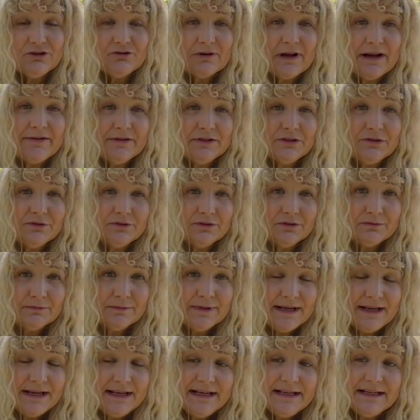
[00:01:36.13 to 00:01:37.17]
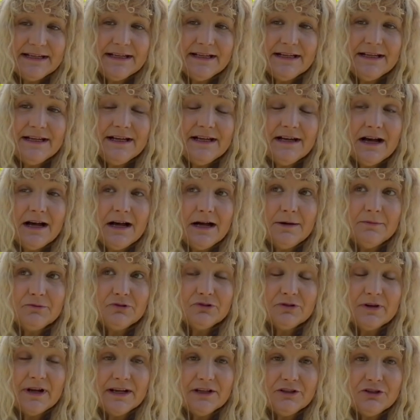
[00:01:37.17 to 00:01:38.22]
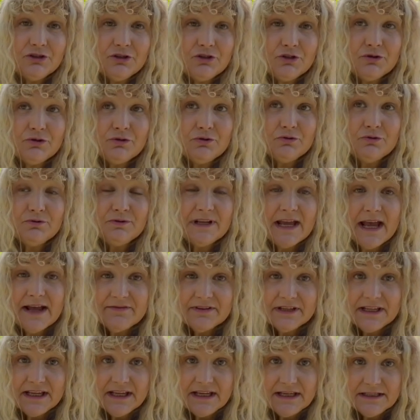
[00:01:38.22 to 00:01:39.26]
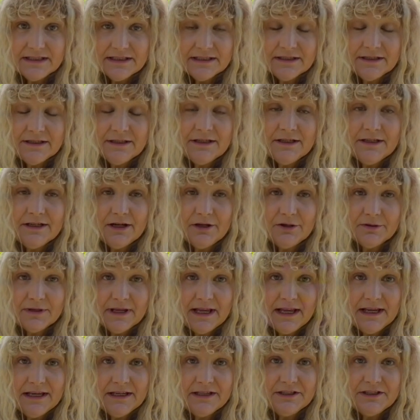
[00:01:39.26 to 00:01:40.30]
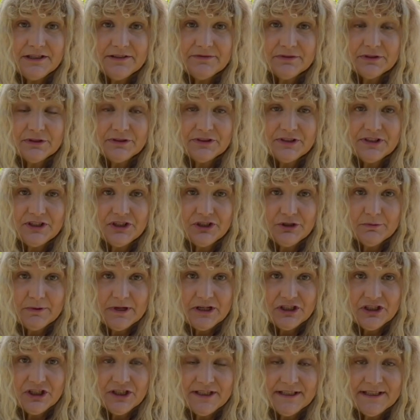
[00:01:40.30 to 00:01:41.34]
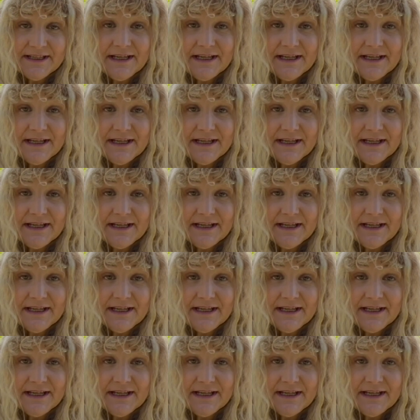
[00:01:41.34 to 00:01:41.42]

driving through the rain, um, trying to navigate, okay, in difficult situations.